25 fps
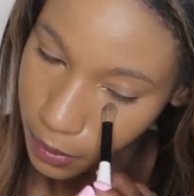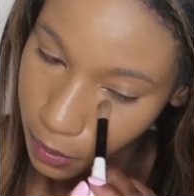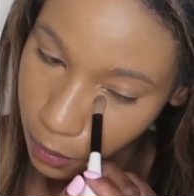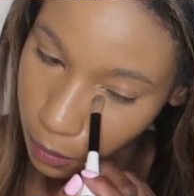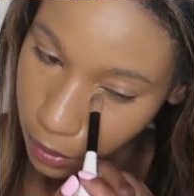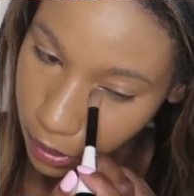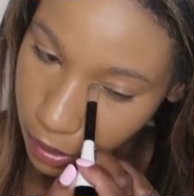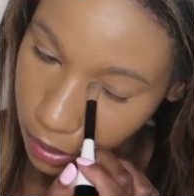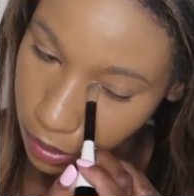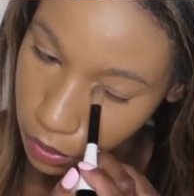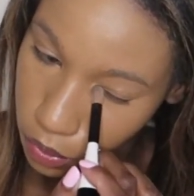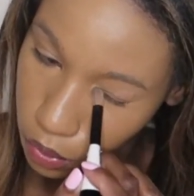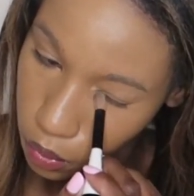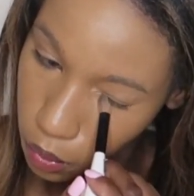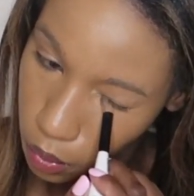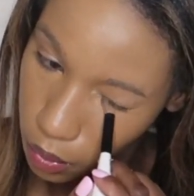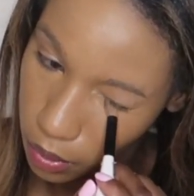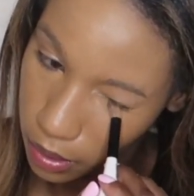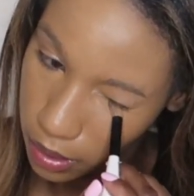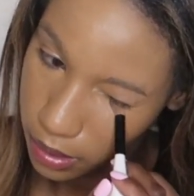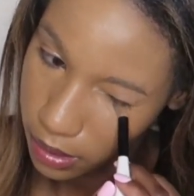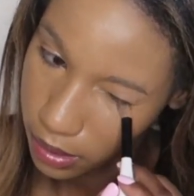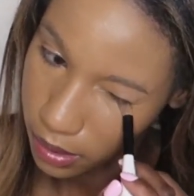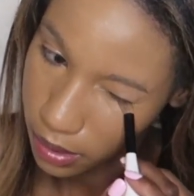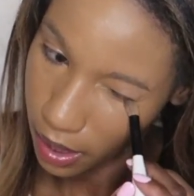working
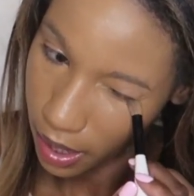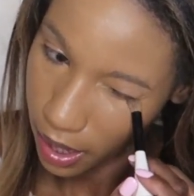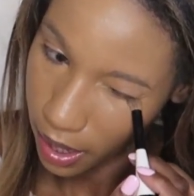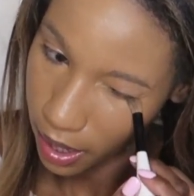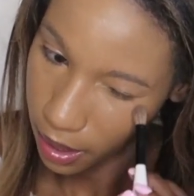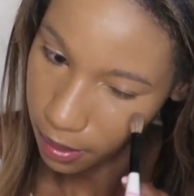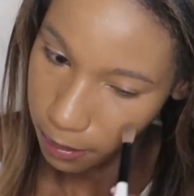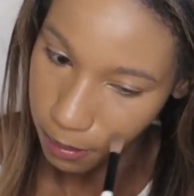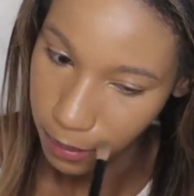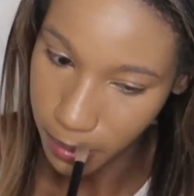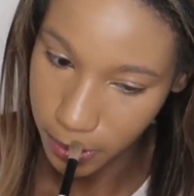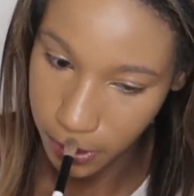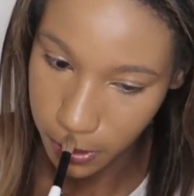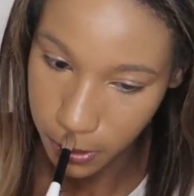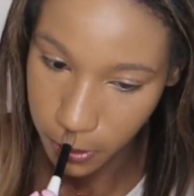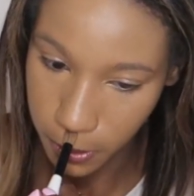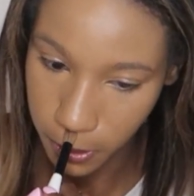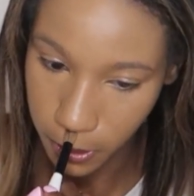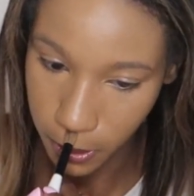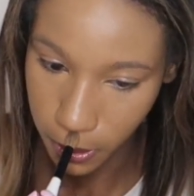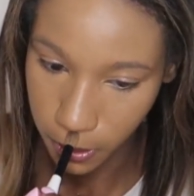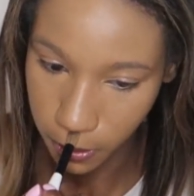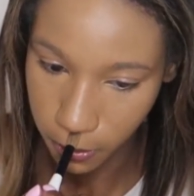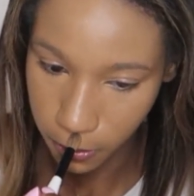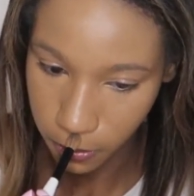towards that
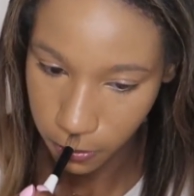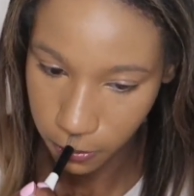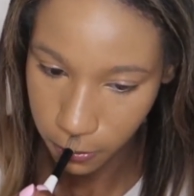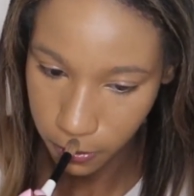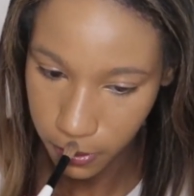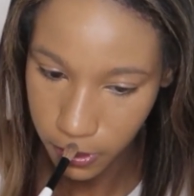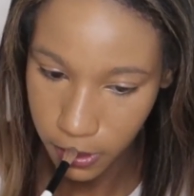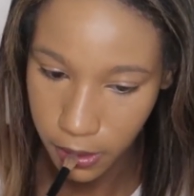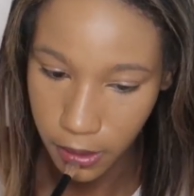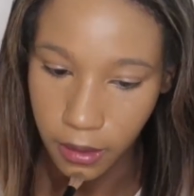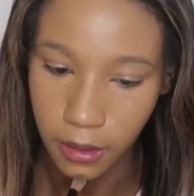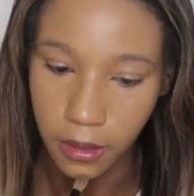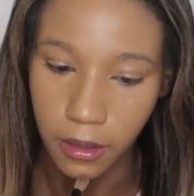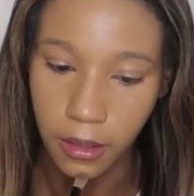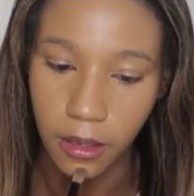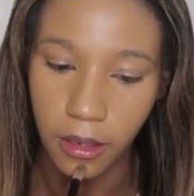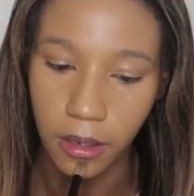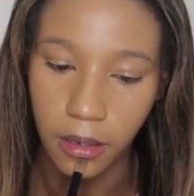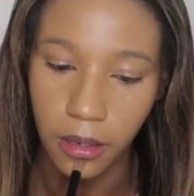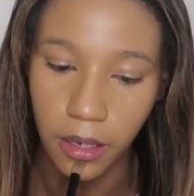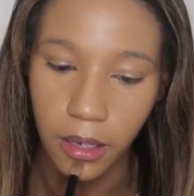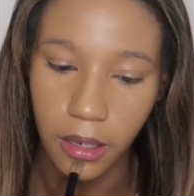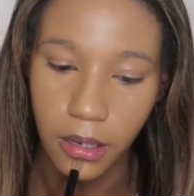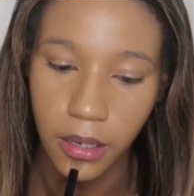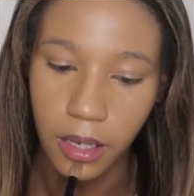mentally,
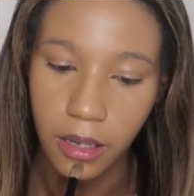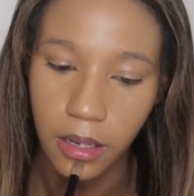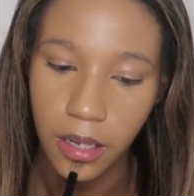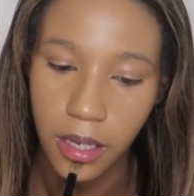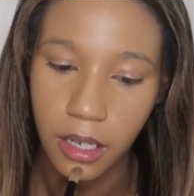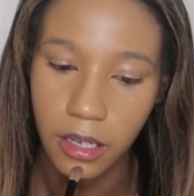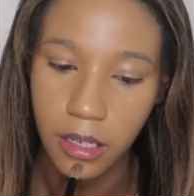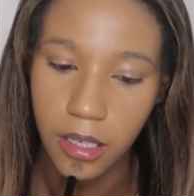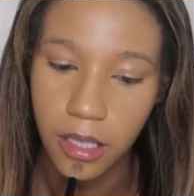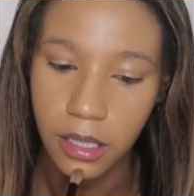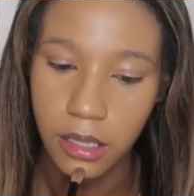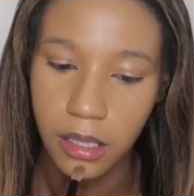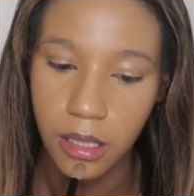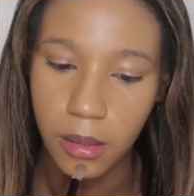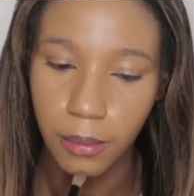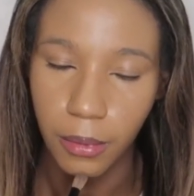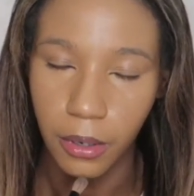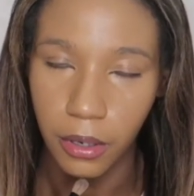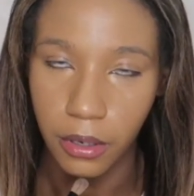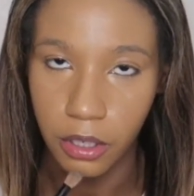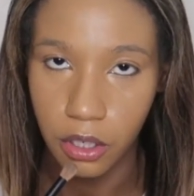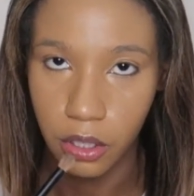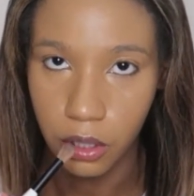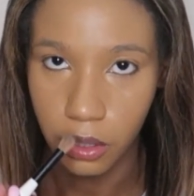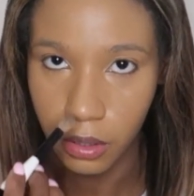physically,
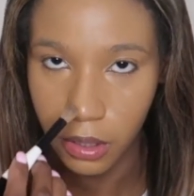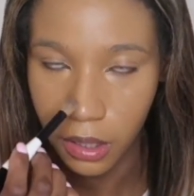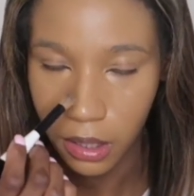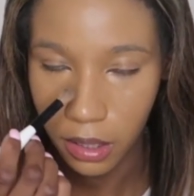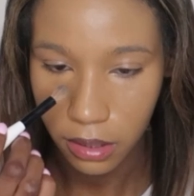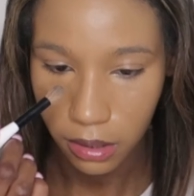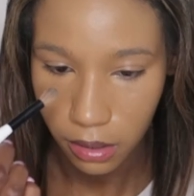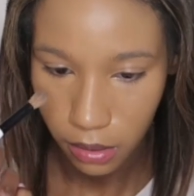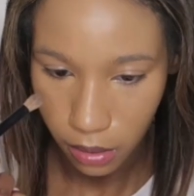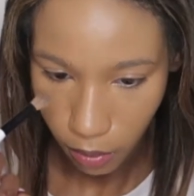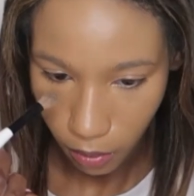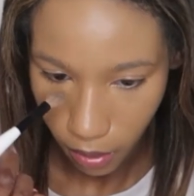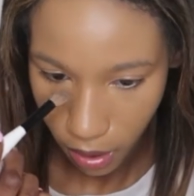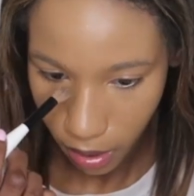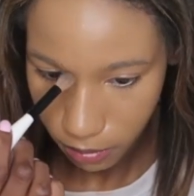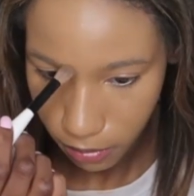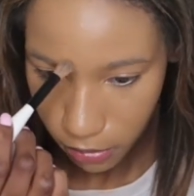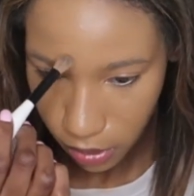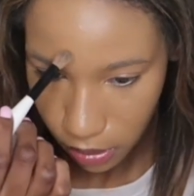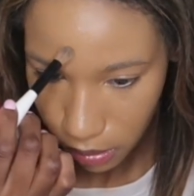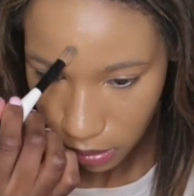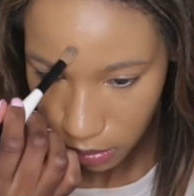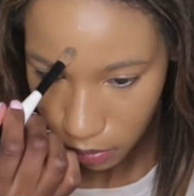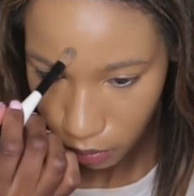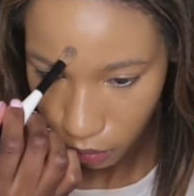spiritually, so I'm
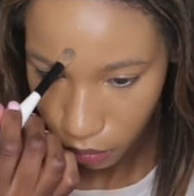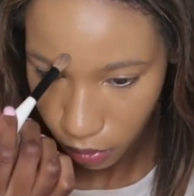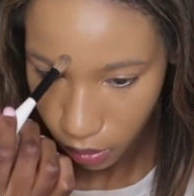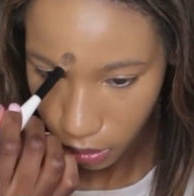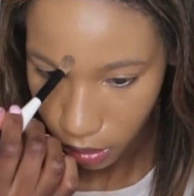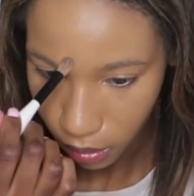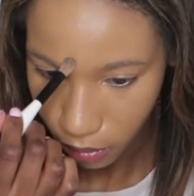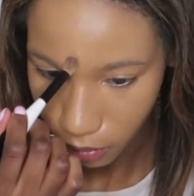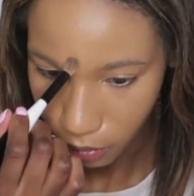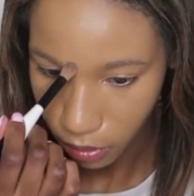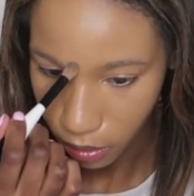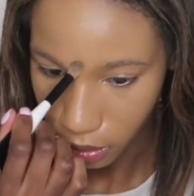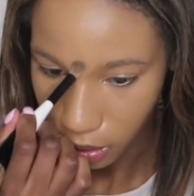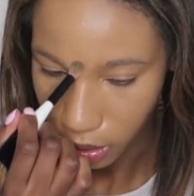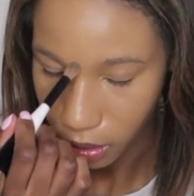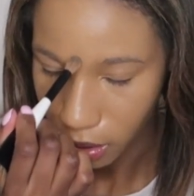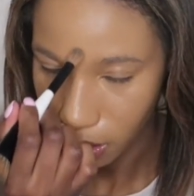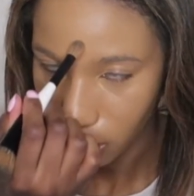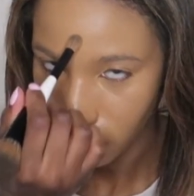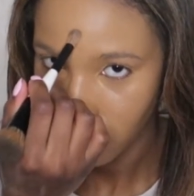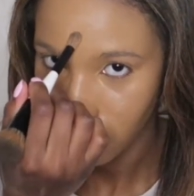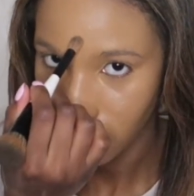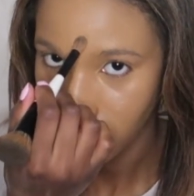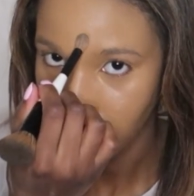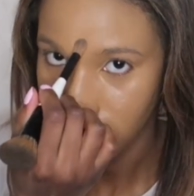just really
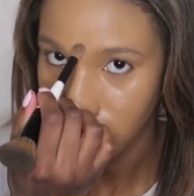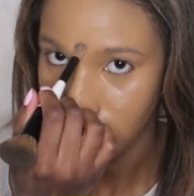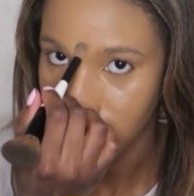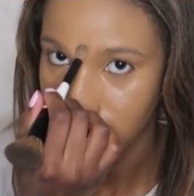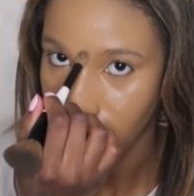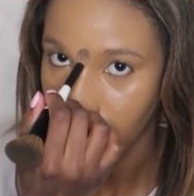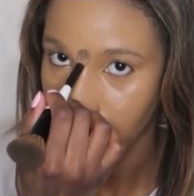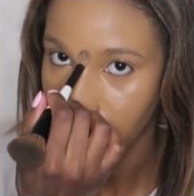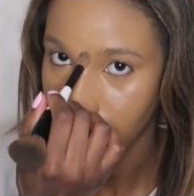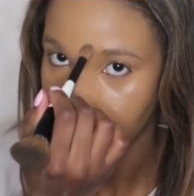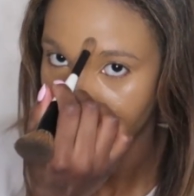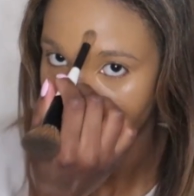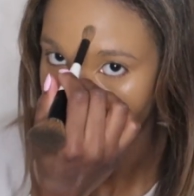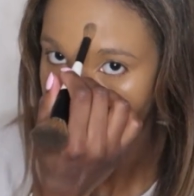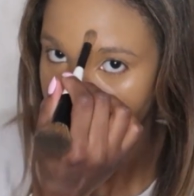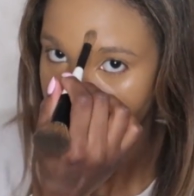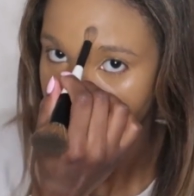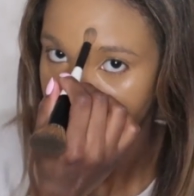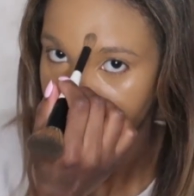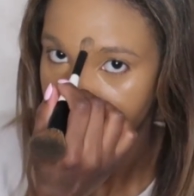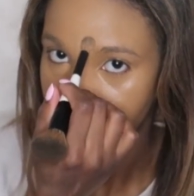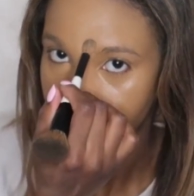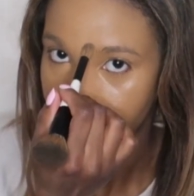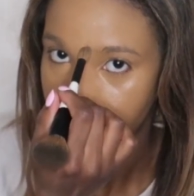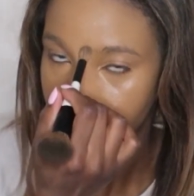excited
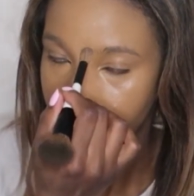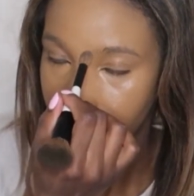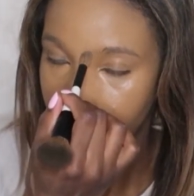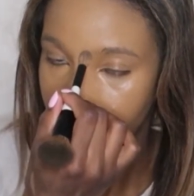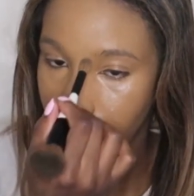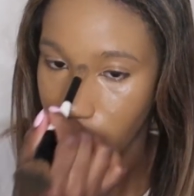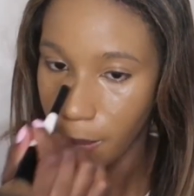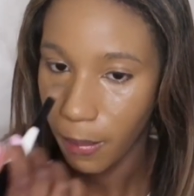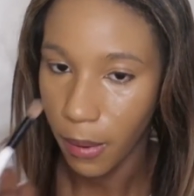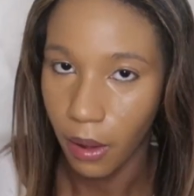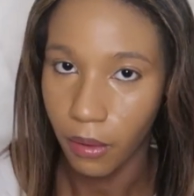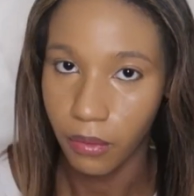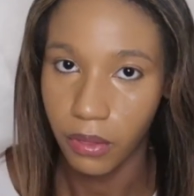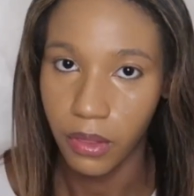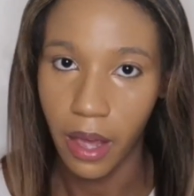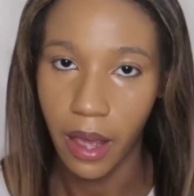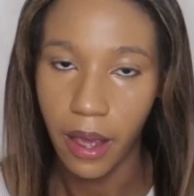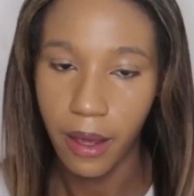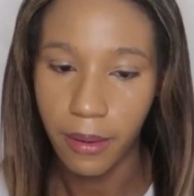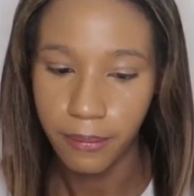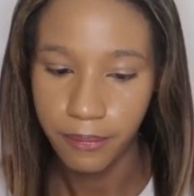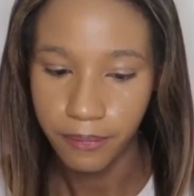about that.